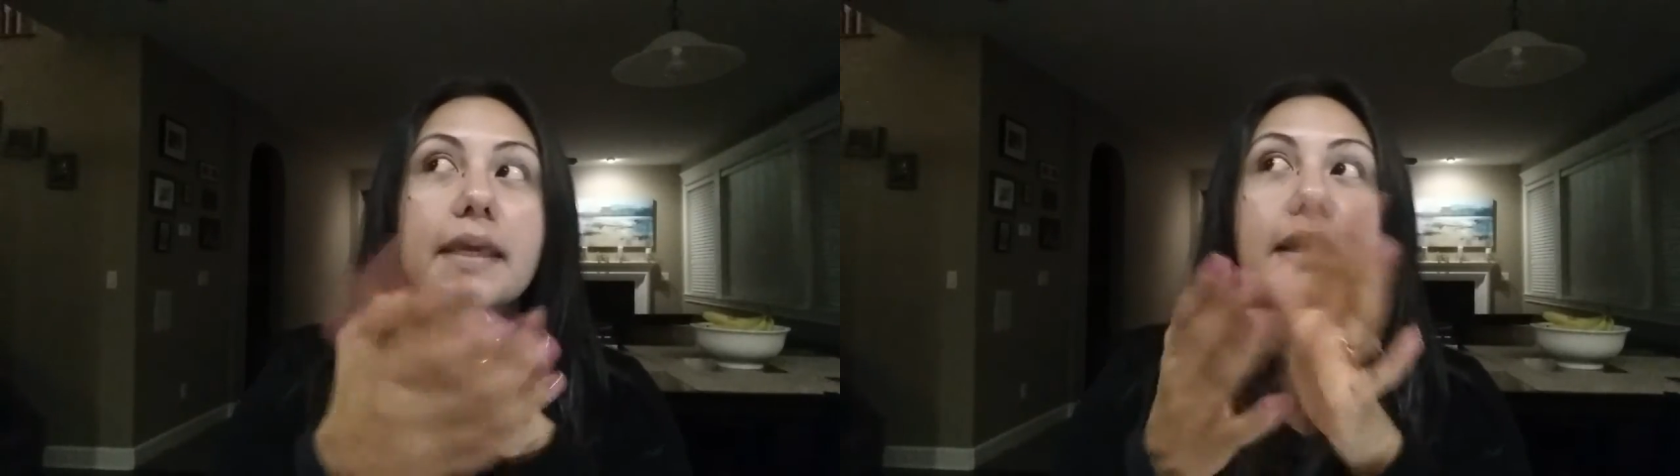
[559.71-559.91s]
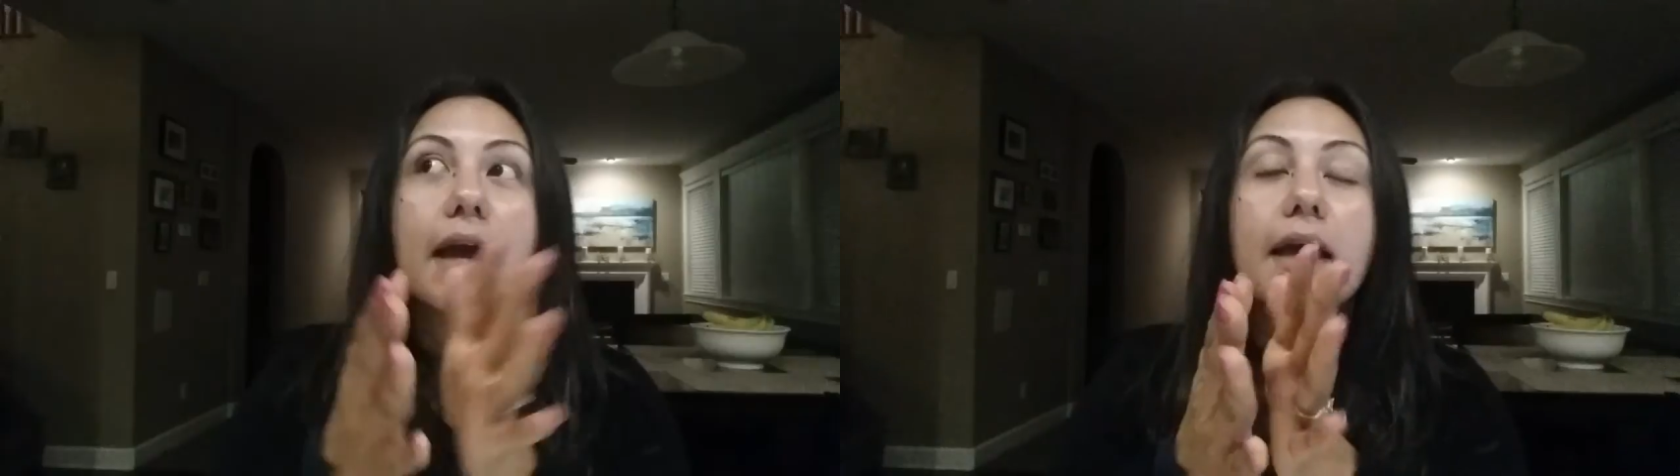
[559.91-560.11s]

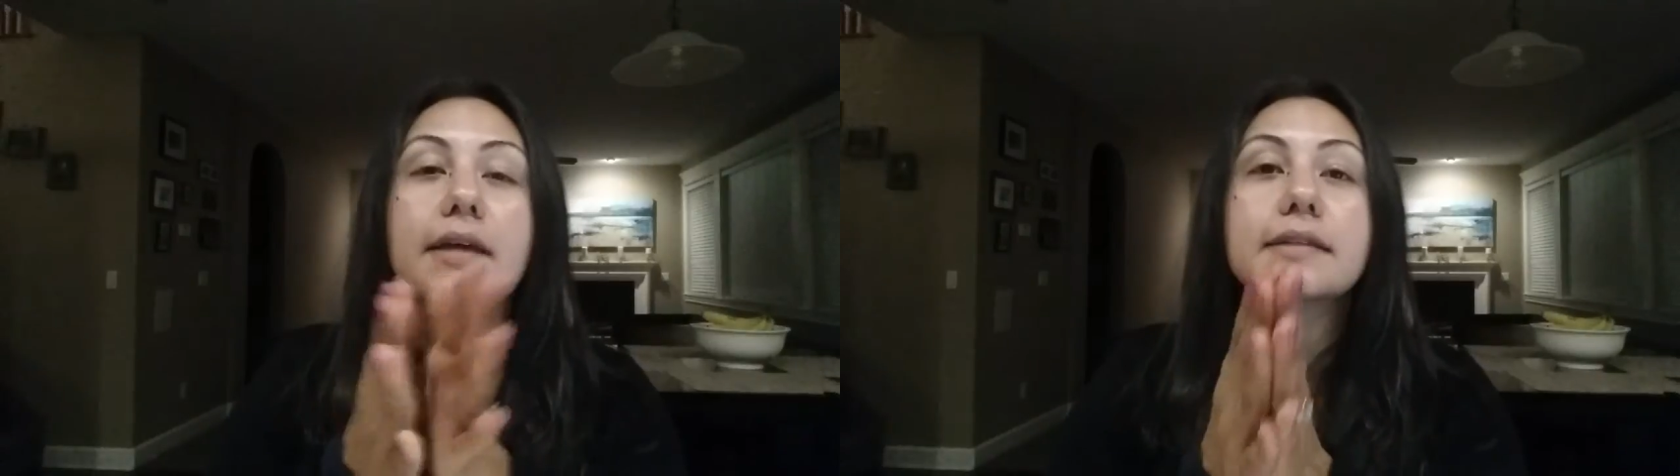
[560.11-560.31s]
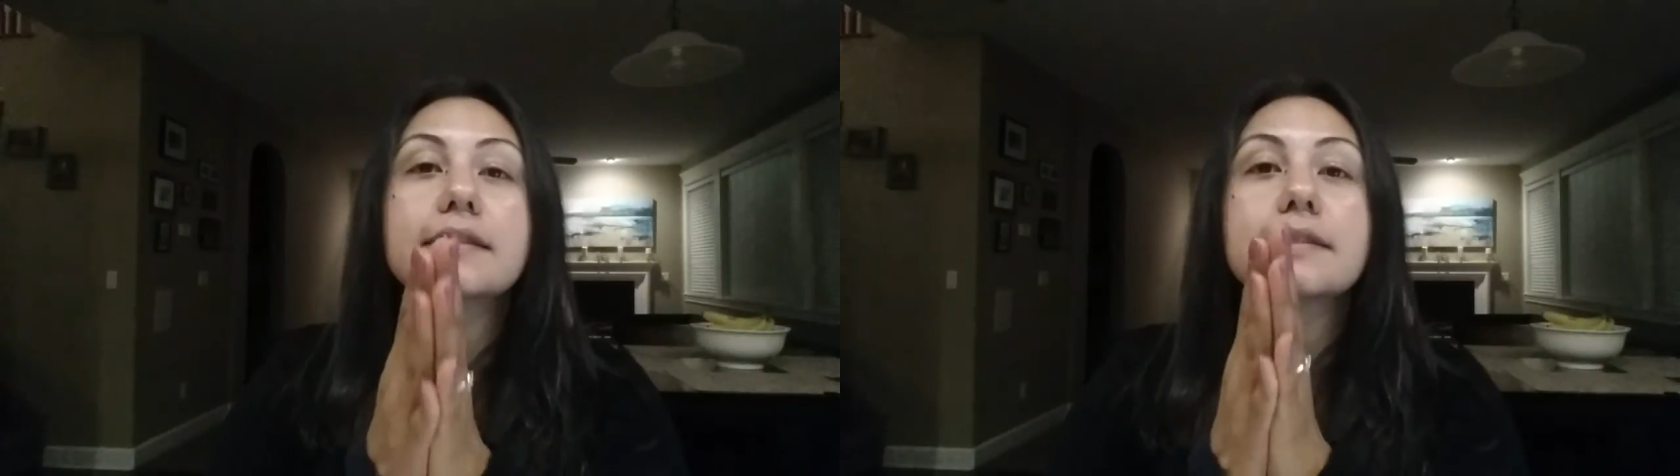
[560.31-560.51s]

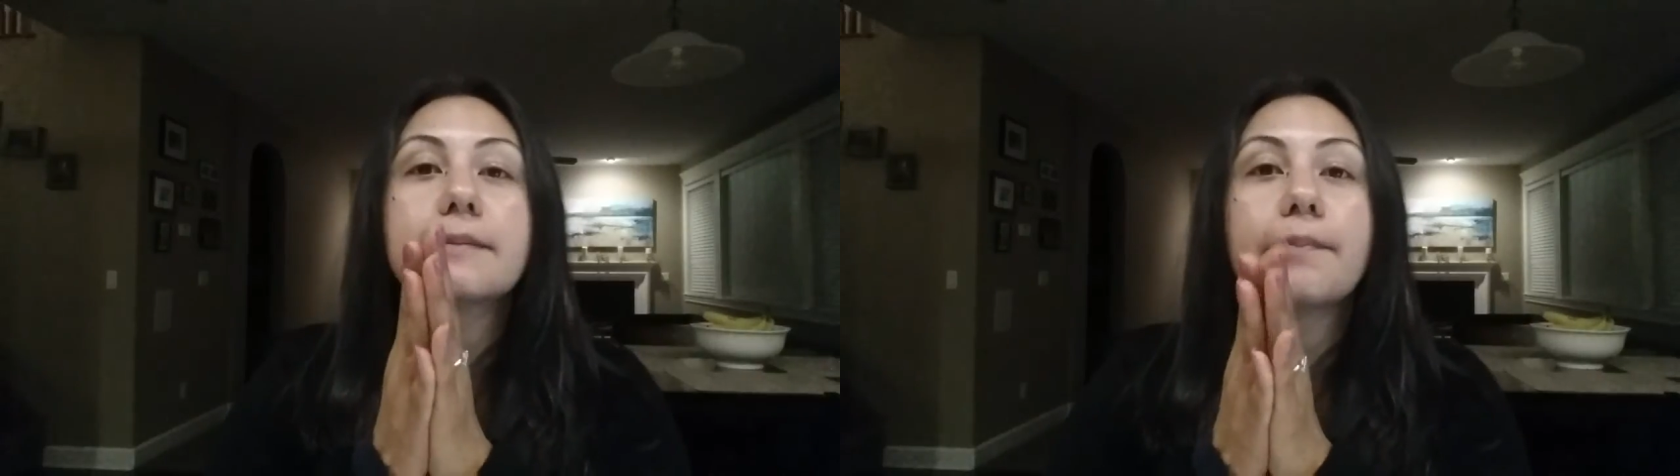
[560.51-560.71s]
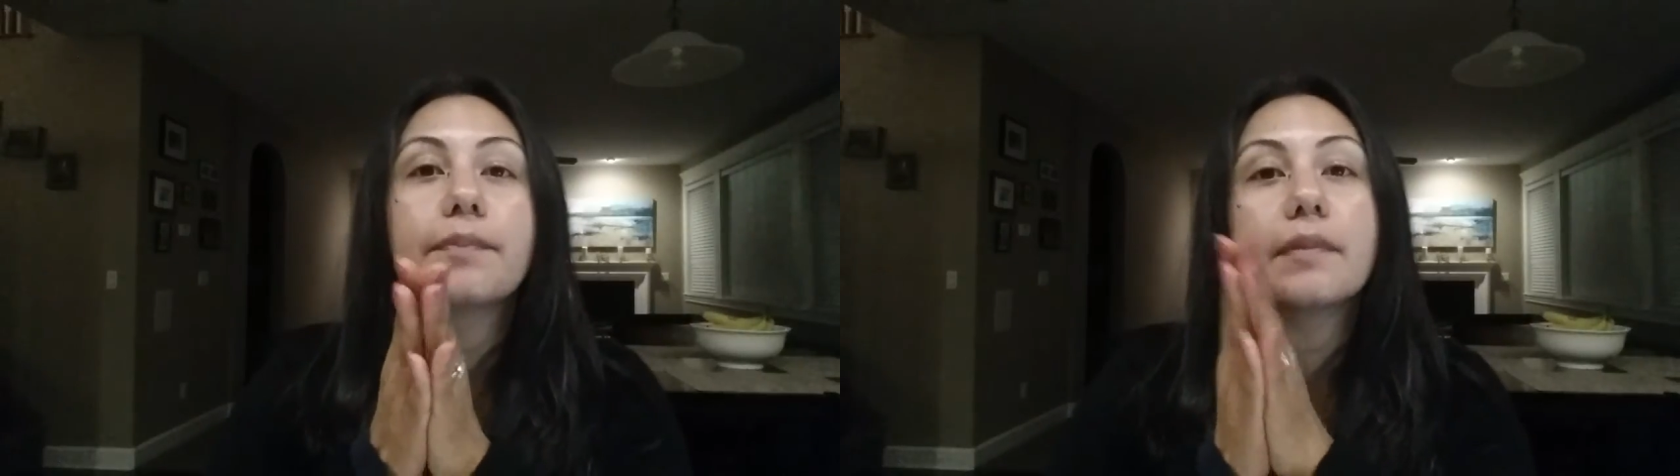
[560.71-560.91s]

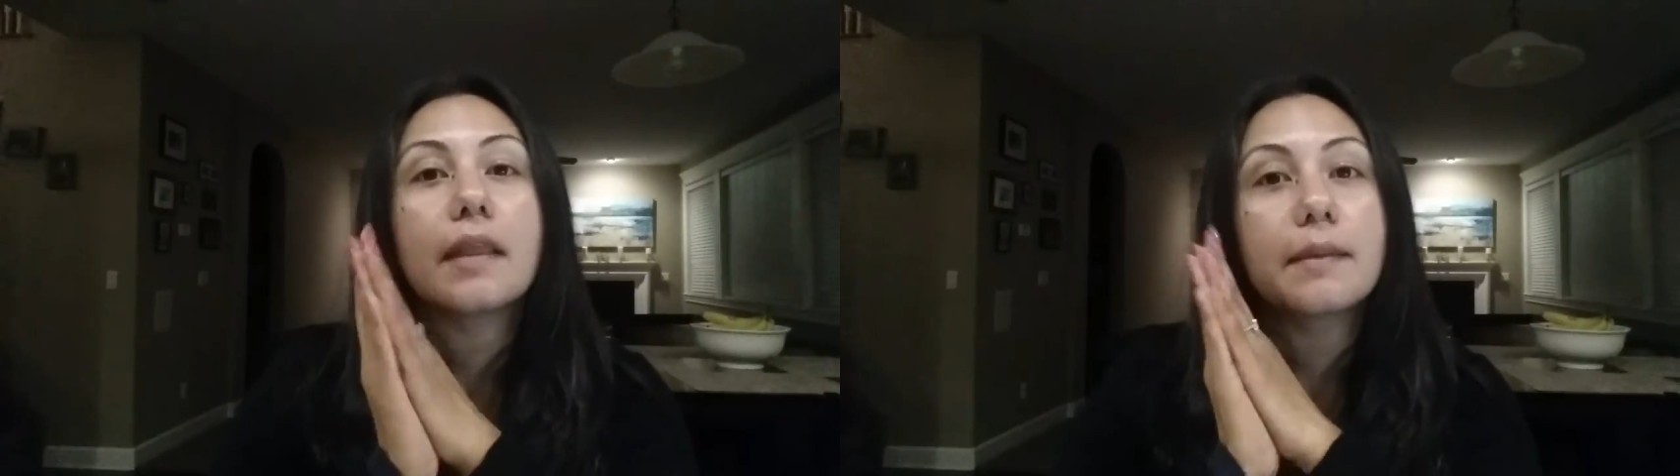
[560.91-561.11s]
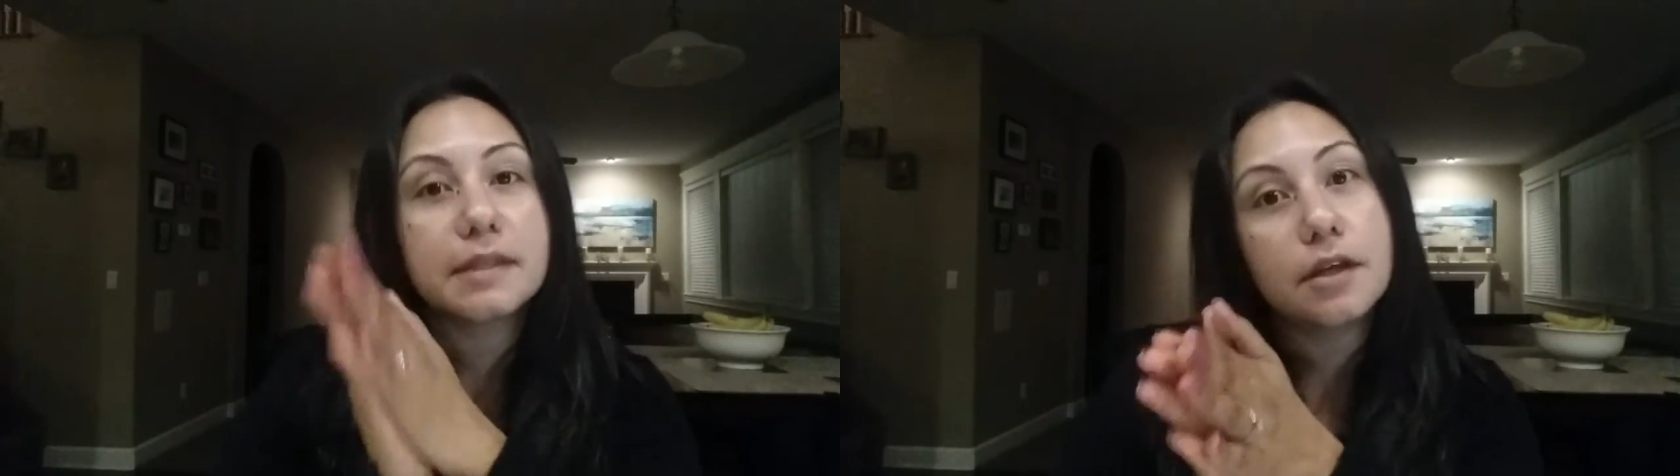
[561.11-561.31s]
because,
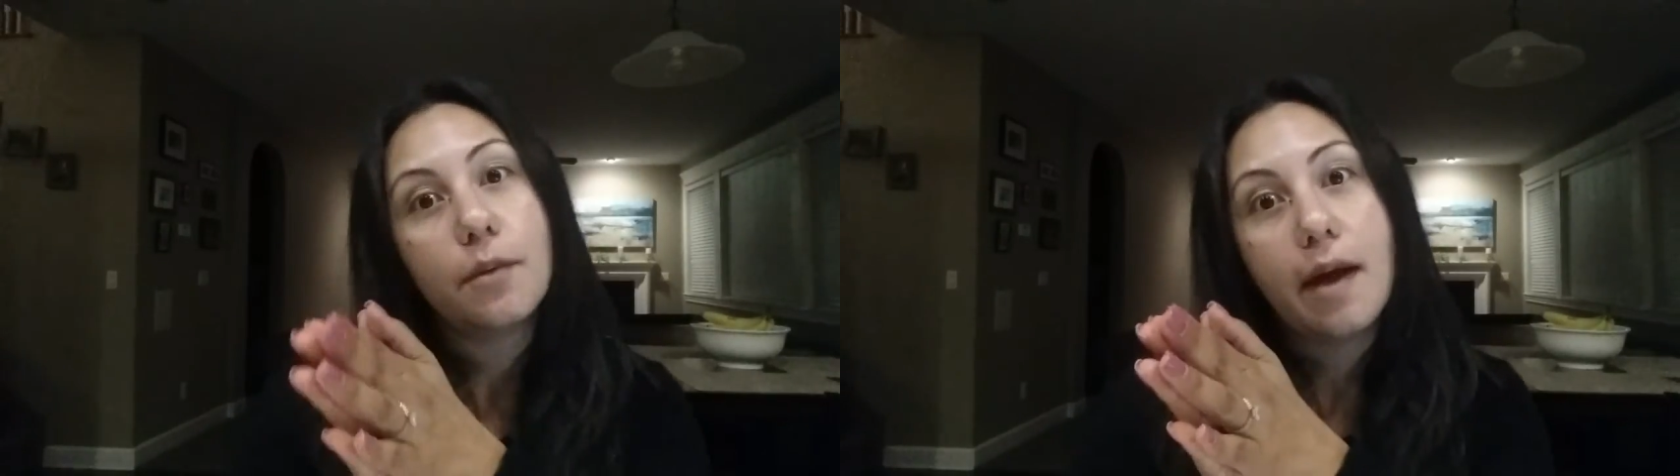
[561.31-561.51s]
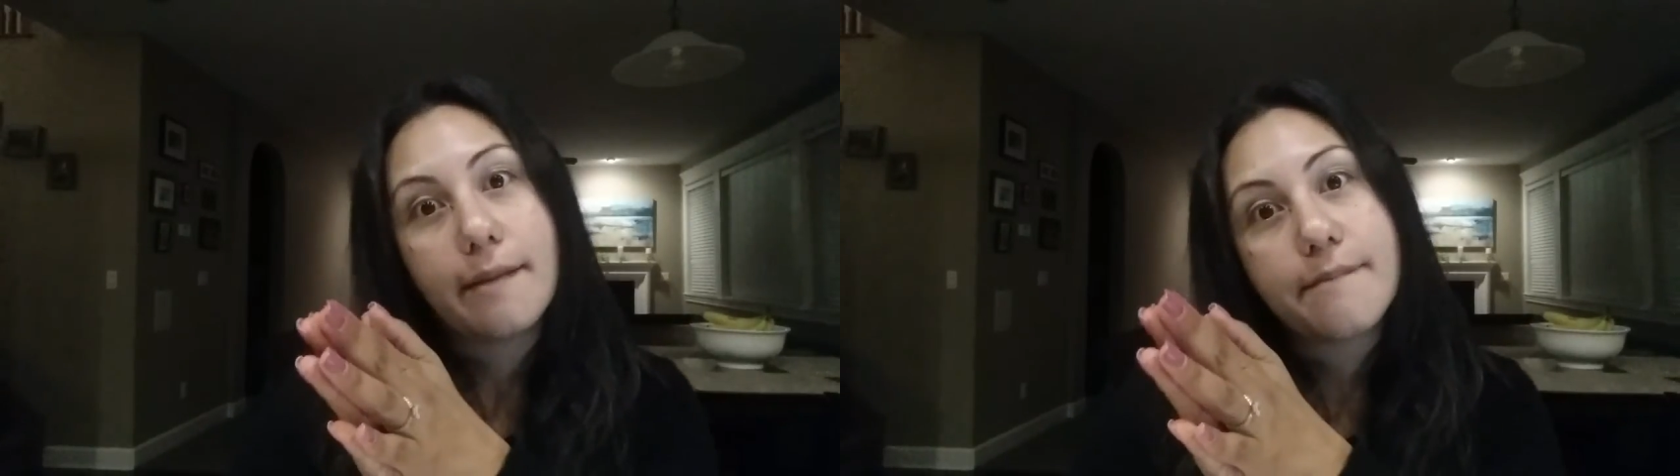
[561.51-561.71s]
let me tell
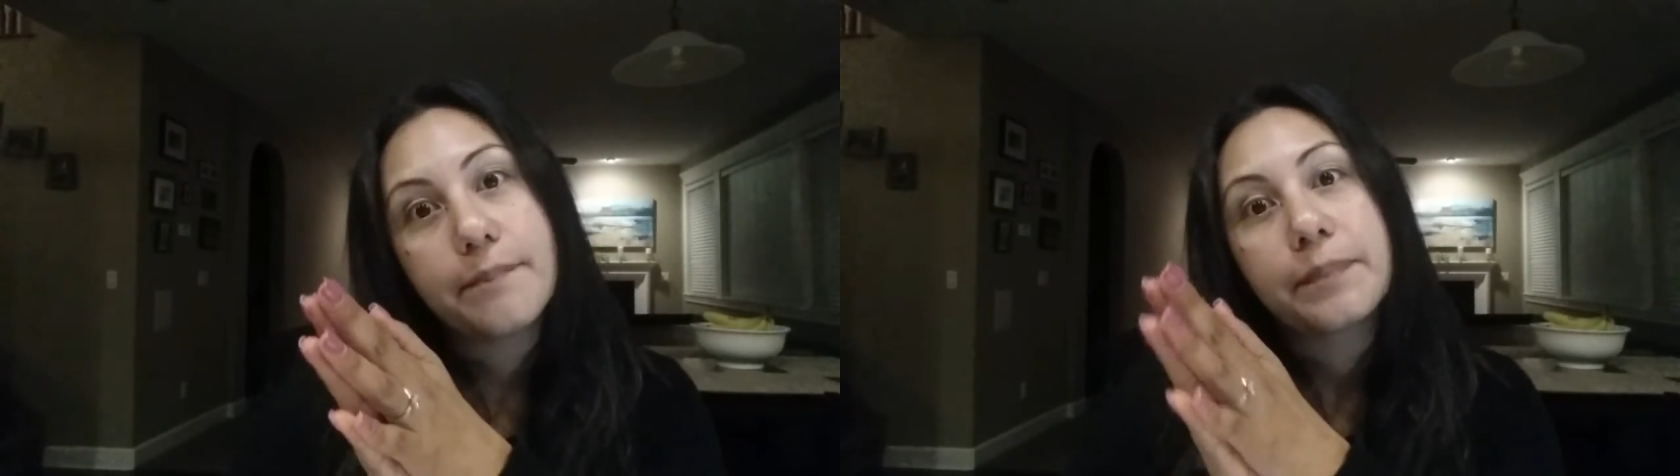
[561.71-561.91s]
you why.